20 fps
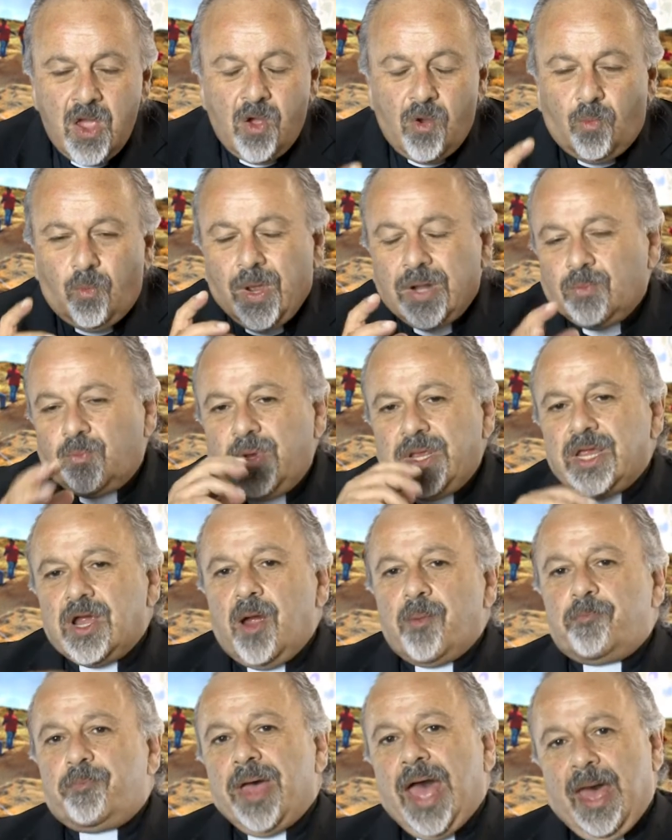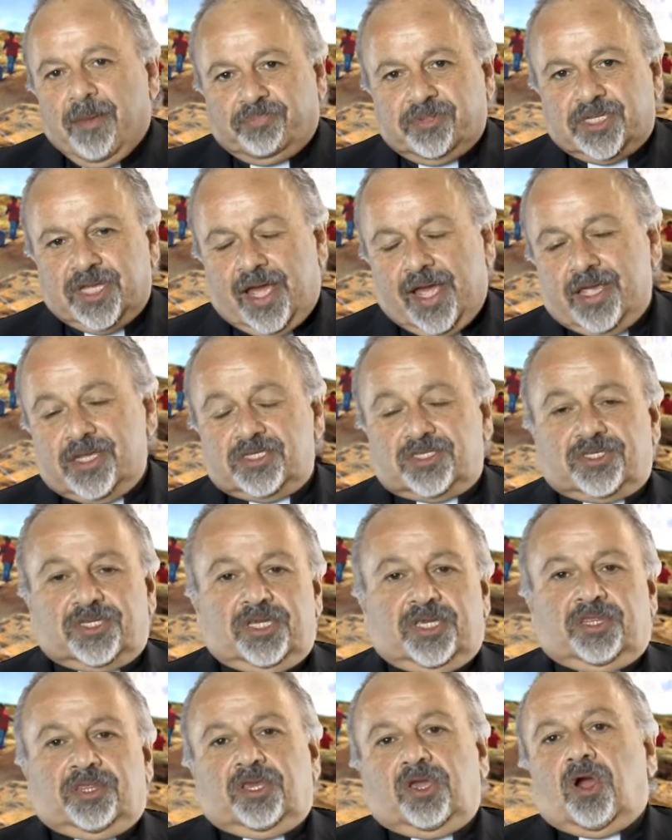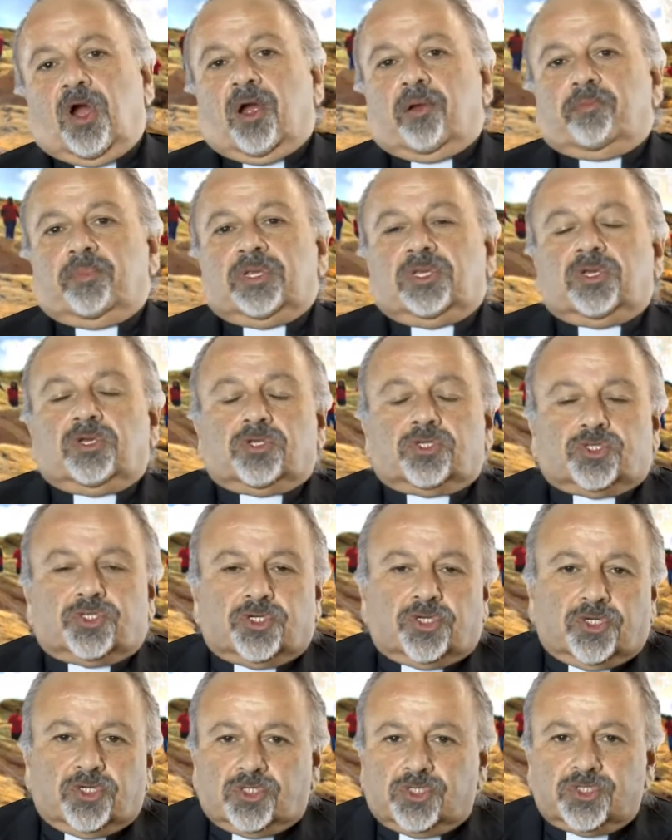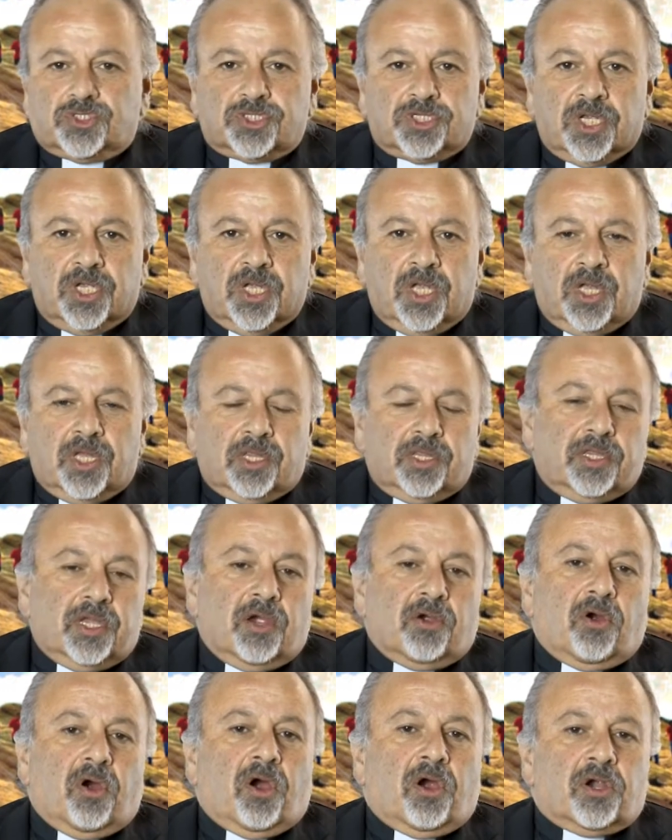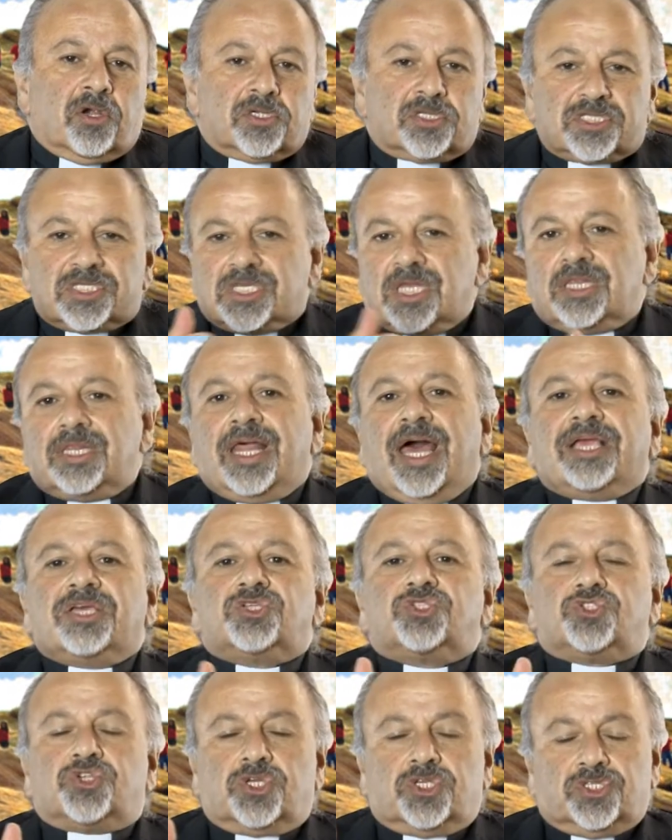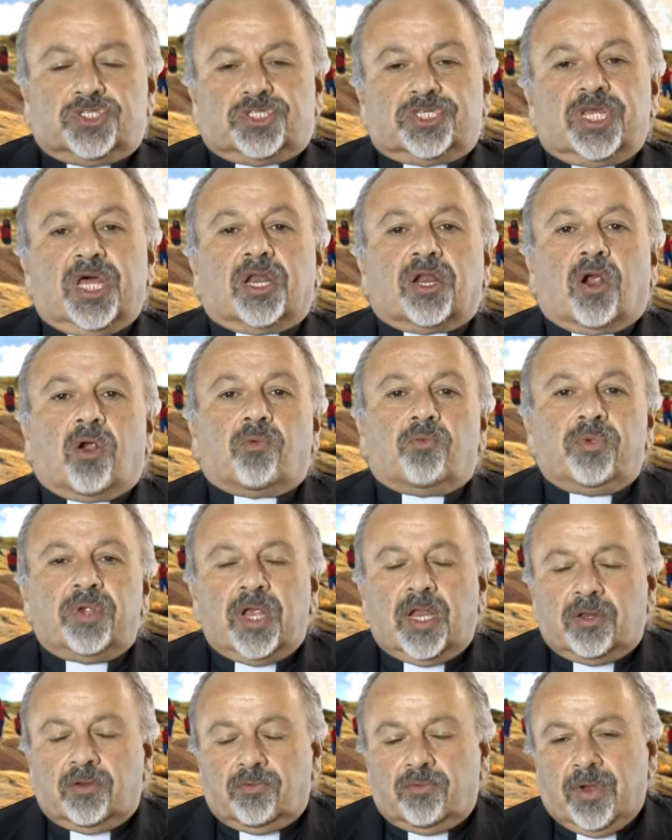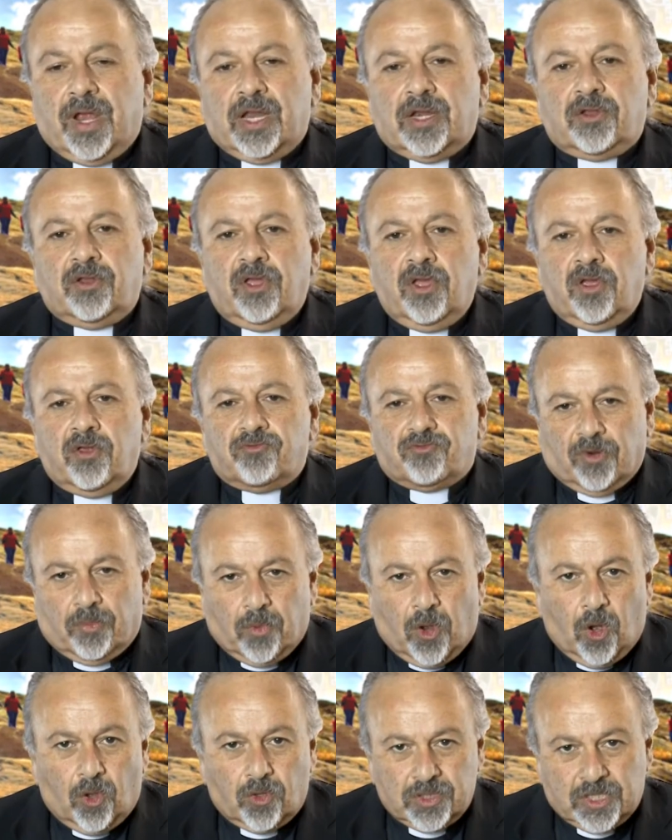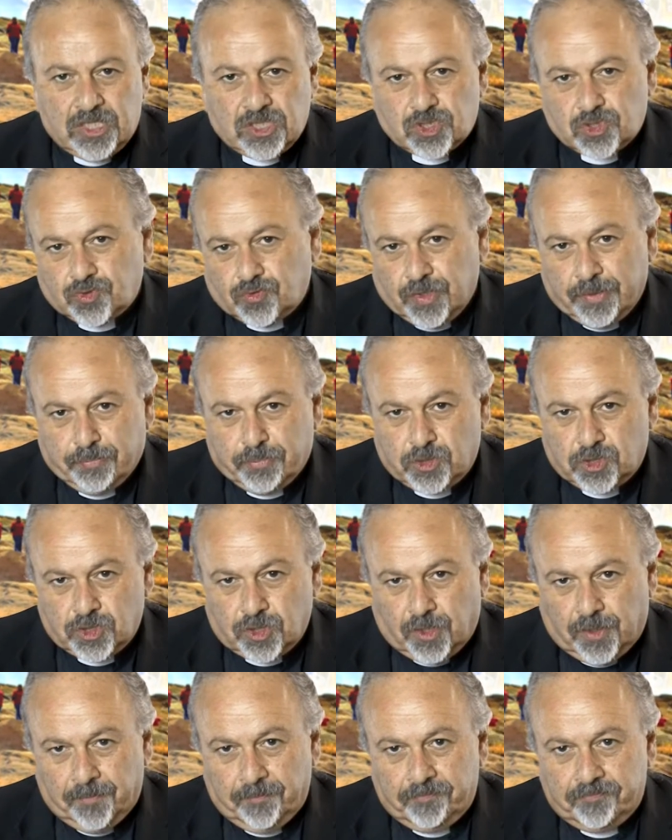When we are baptized in the Armenian Church, there are selections that are read from Holy Scripture.